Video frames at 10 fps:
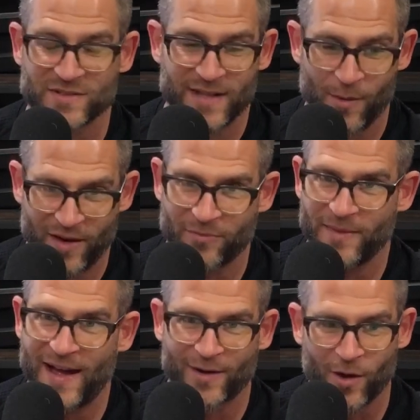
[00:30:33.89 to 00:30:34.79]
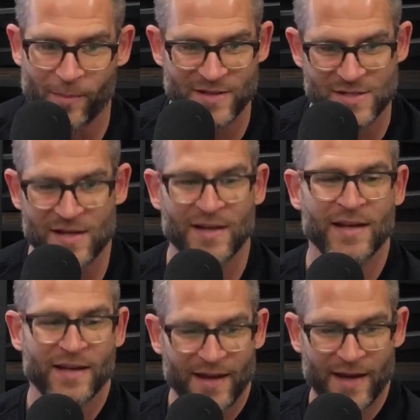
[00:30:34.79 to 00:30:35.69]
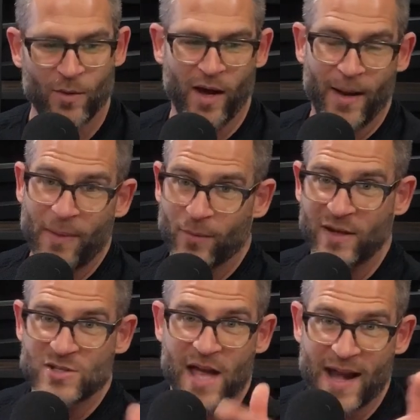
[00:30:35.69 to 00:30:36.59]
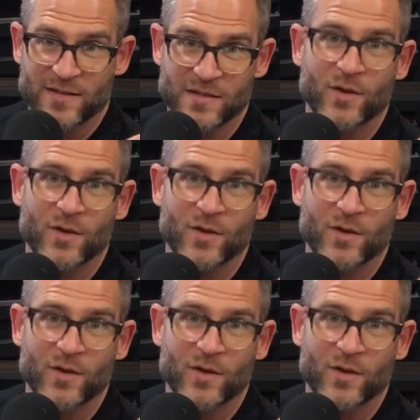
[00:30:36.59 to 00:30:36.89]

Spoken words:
Stay away from that garbage. Anyway, by the way, shout out to you.